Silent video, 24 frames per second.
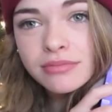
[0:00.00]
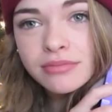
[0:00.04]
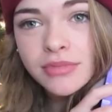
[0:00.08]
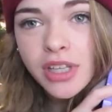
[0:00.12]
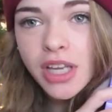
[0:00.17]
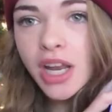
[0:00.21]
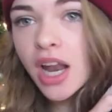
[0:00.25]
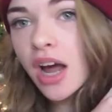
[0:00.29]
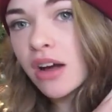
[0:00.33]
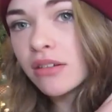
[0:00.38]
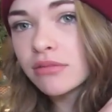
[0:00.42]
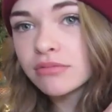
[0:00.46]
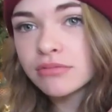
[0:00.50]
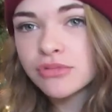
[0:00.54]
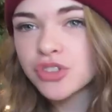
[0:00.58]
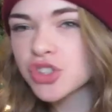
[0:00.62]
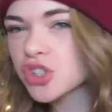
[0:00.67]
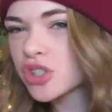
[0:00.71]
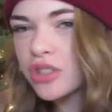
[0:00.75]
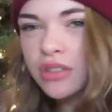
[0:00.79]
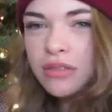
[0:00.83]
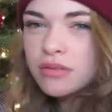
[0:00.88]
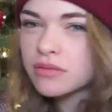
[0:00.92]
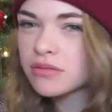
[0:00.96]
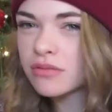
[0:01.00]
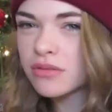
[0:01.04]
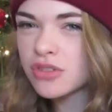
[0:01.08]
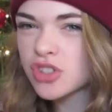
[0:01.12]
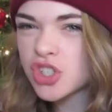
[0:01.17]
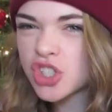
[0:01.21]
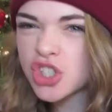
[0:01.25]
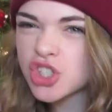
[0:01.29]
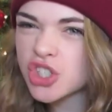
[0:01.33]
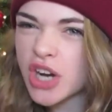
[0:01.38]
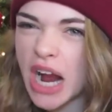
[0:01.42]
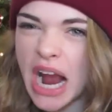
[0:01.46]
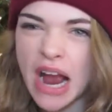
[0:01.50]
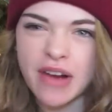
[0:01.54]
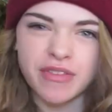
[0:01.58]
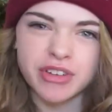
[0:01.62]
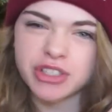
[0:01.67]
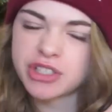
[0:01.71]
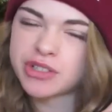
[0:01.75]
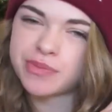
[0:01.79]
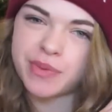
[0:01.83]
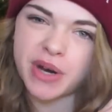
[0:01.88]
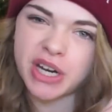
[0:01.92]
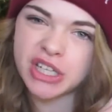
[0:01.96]
You know, just, just your
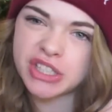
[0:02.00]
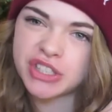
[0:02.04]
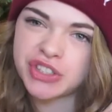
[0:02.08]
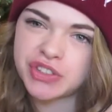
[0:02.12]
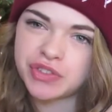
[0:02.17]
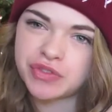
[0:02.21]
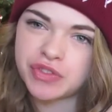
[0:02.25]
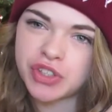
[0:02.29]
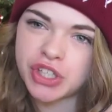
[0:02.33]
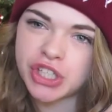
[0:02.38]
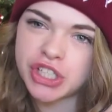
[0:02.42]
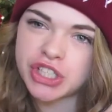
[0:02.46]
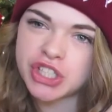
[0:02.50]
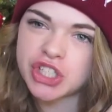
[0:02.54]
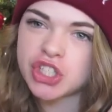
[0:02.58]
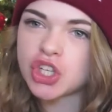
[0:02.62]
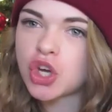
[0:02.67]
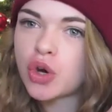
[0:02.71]
average box of Nerds,